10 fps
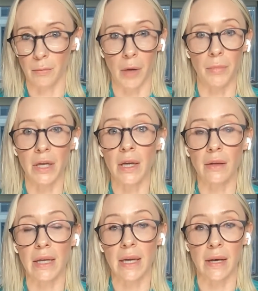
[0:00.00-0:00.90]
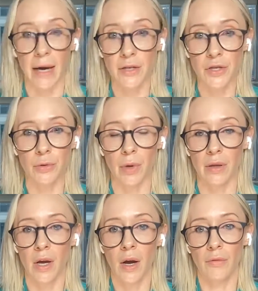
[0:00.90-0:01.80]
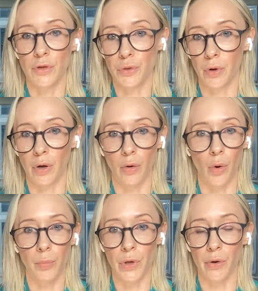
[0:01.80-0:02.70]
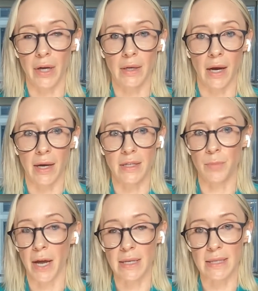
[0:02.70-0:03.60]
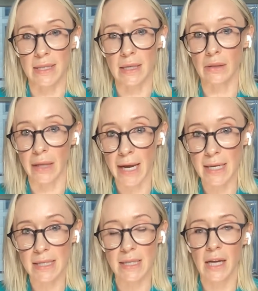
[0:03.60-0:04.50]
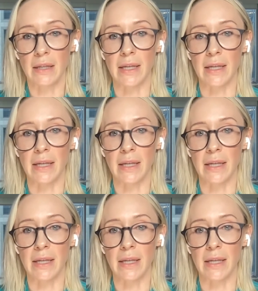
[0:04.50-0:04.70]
immediately connect you with virtual opioid dependency clinics.